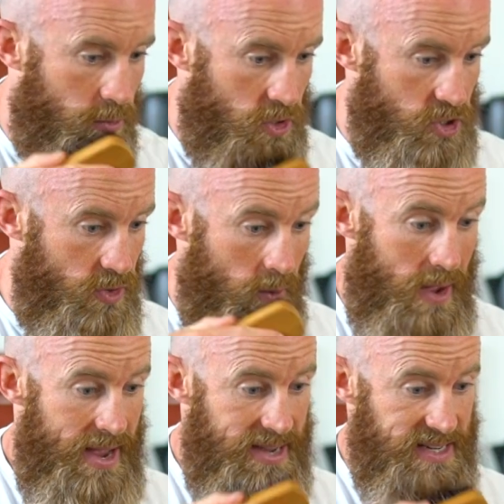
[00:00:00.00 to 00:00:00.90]
brush. So
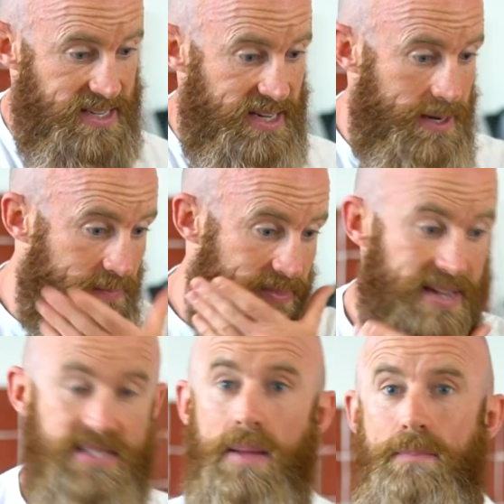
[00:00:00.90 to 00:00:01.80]
now, as I can see,
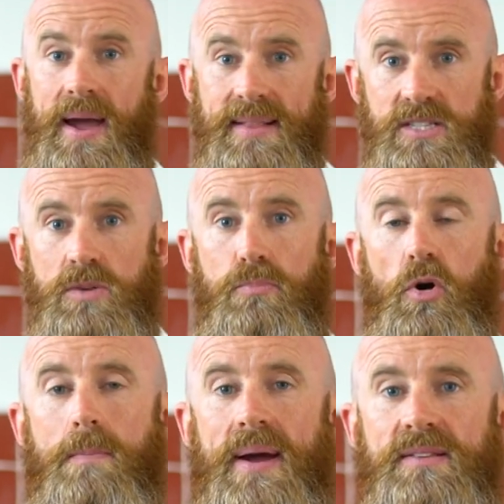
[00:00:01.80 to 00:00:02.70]
that's not bad. That's
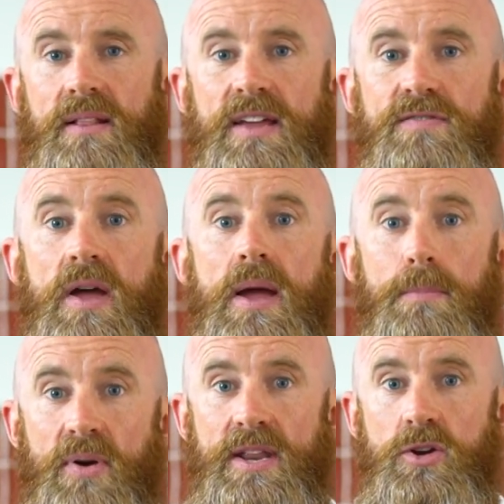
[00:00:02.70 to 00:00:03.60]
brought it back to life
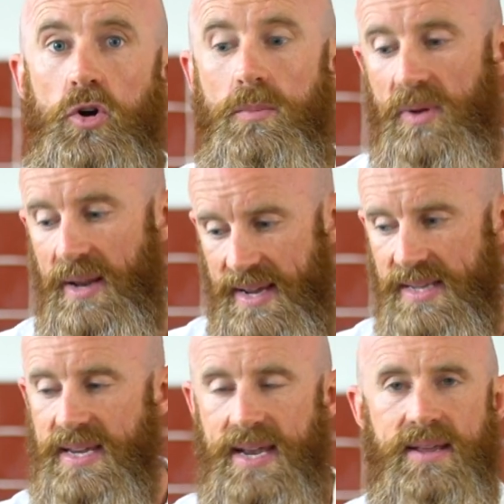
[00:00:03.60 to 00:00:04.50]
pretty good. But like I
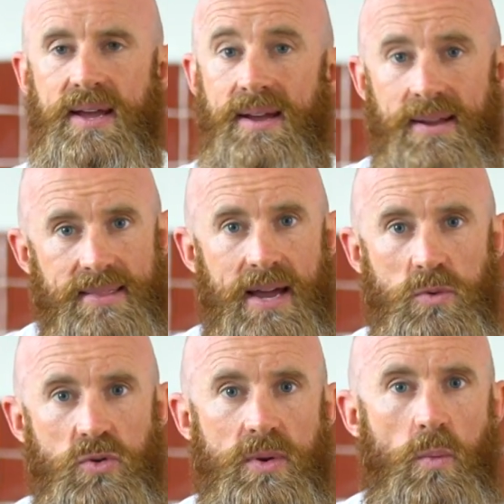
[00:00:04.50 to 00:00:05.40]
said, that was only